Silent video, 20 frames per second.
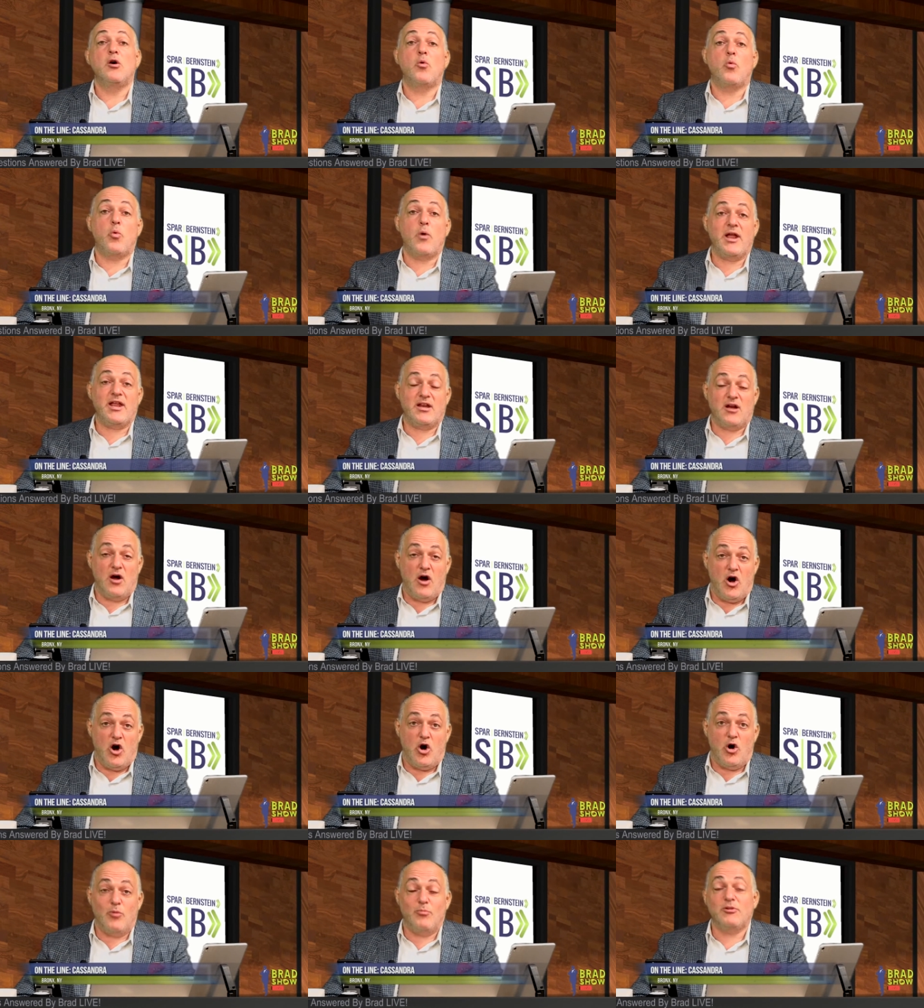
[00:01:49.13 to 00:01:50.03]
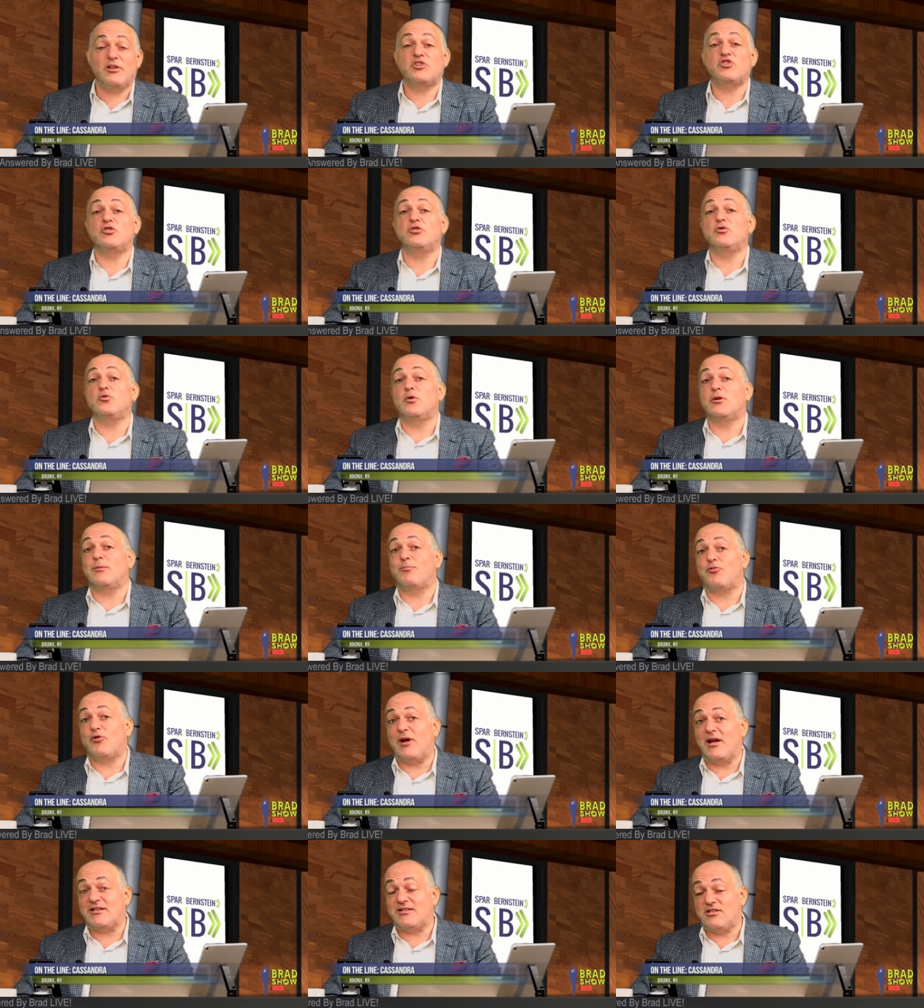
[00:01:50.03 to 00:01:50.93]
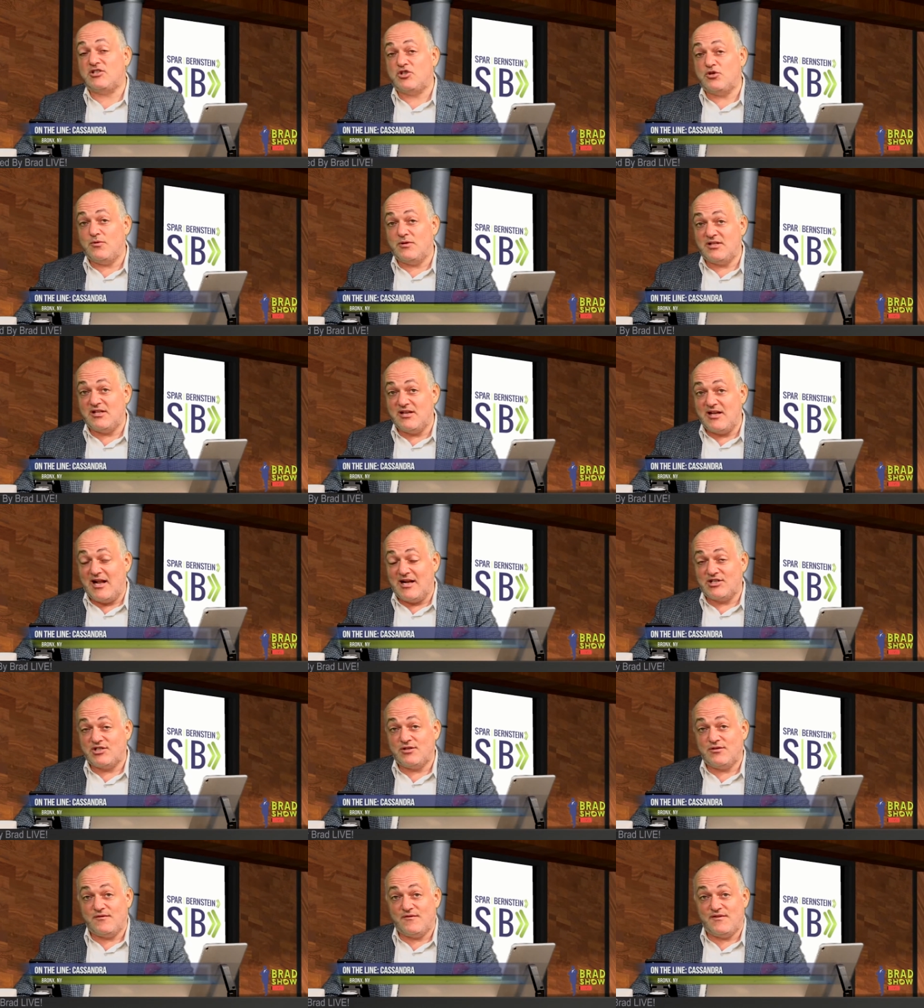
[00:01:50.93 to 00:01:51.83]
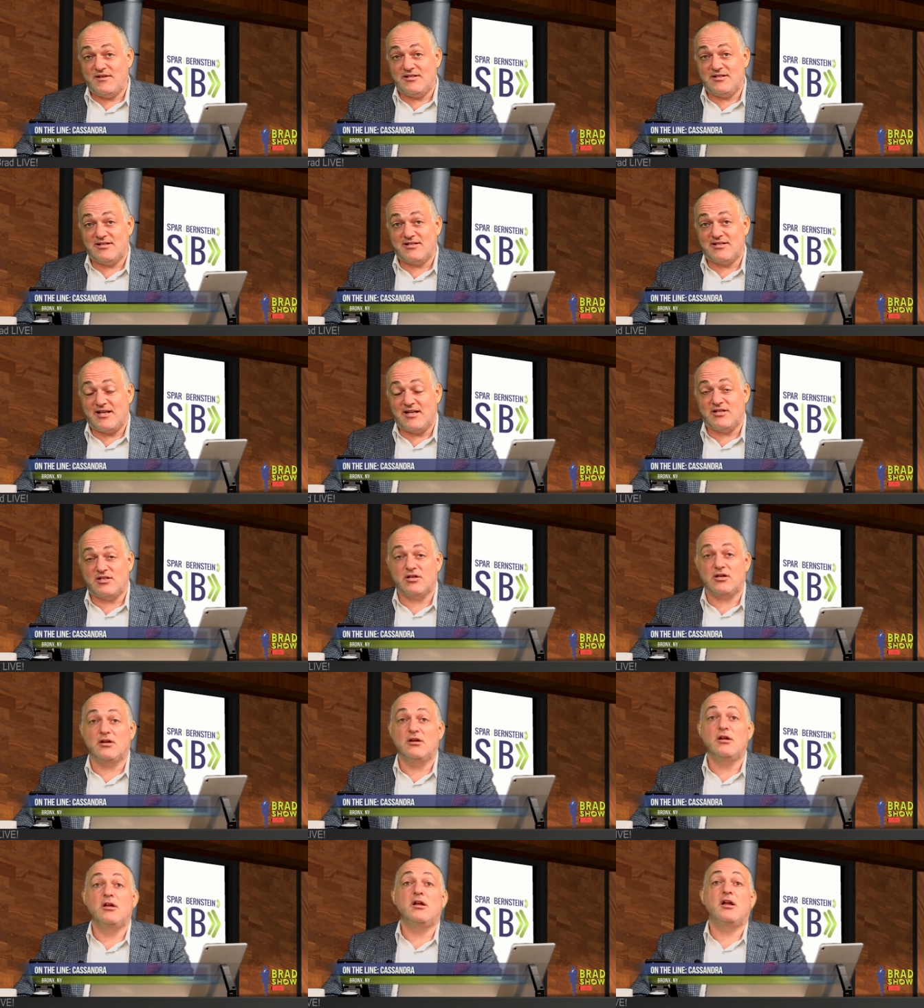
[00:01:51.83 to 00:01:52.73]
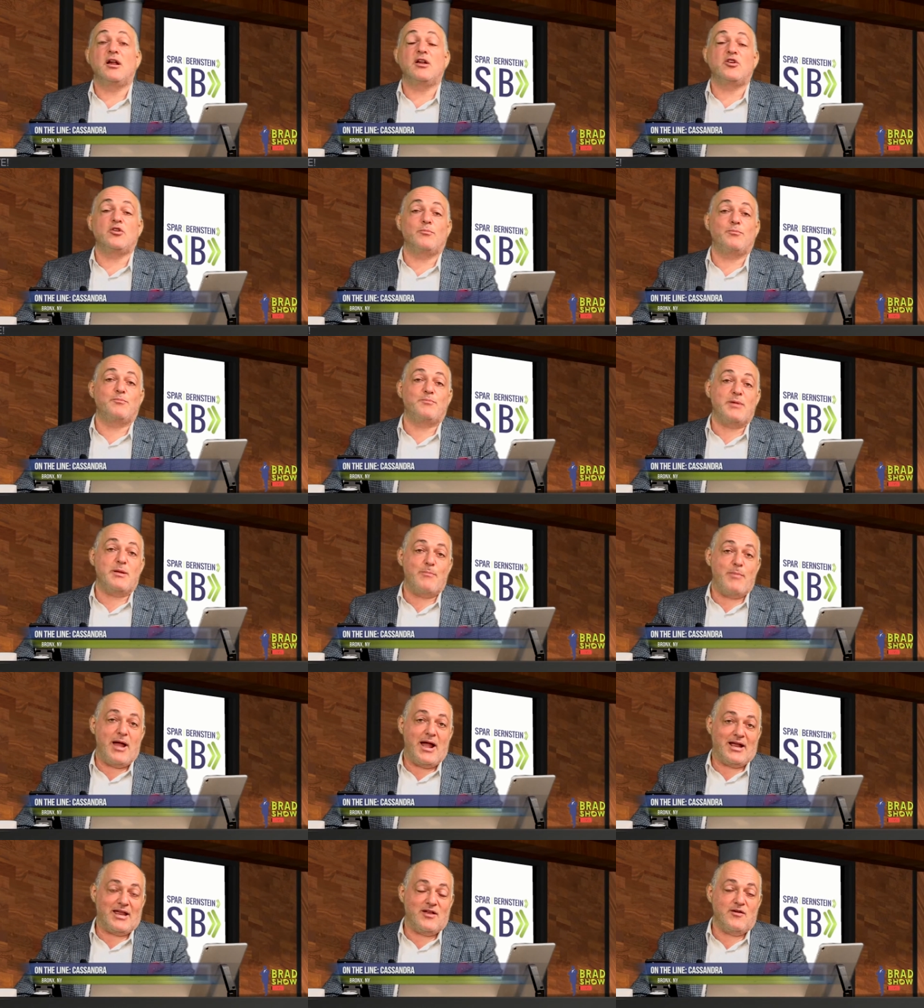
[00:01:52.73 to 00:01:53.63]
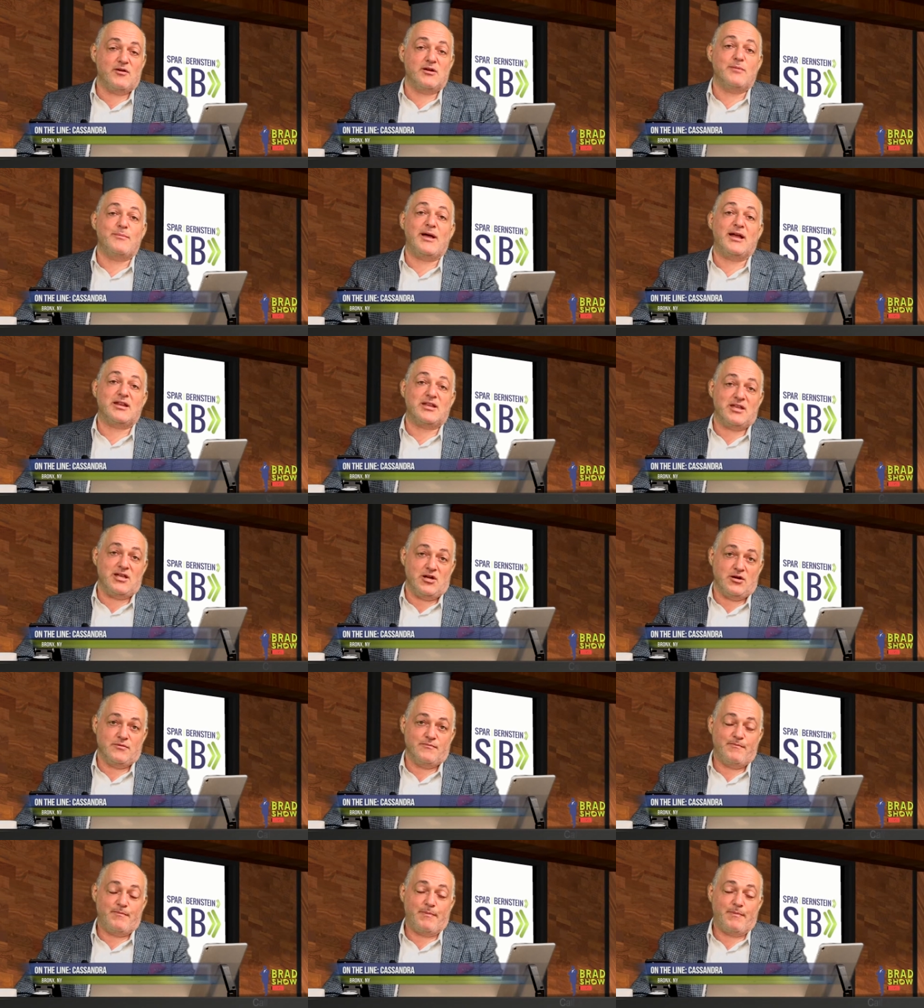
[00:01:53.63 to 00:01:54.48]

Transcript: wait home, let your daughter process you at the National Visa Center, and you'll be back here in about a year.